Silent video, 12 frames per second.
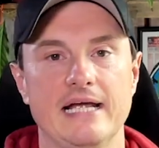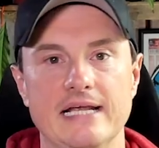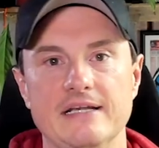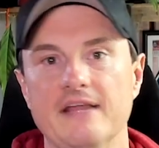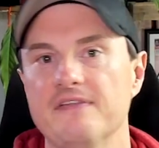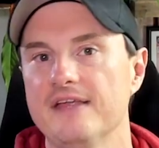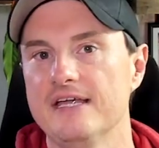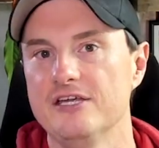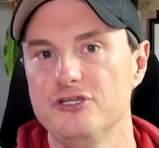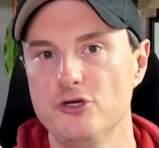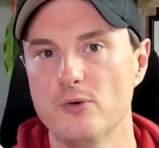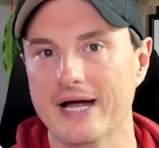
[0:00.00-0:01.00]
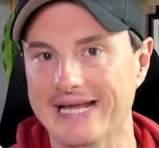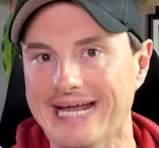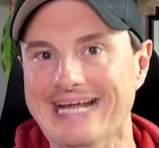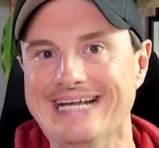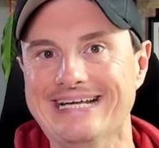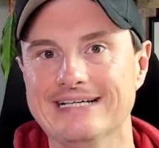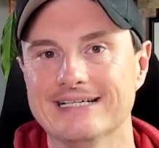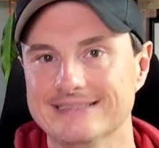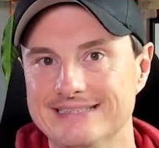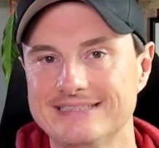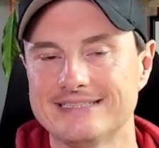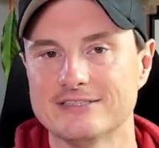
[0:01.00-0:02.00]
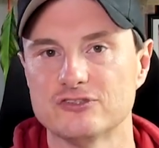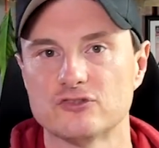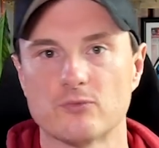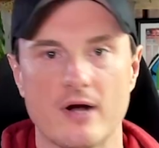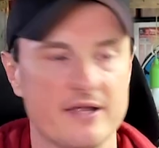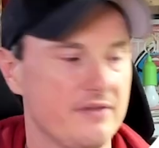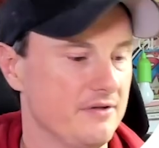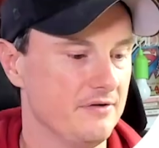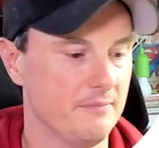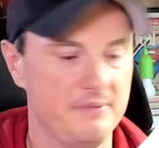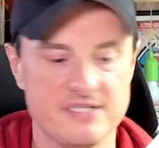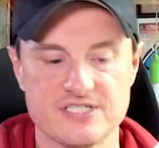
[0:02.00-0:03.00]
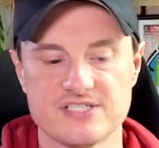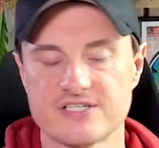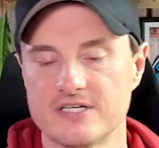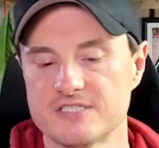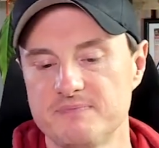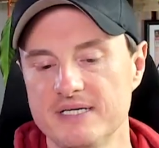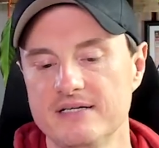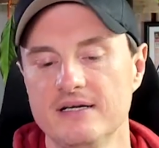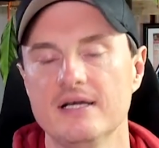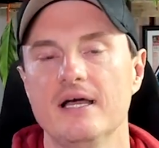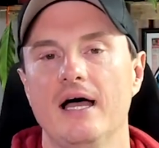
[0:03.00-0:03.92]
in the UAE conditions, right? The pitches are going to spin.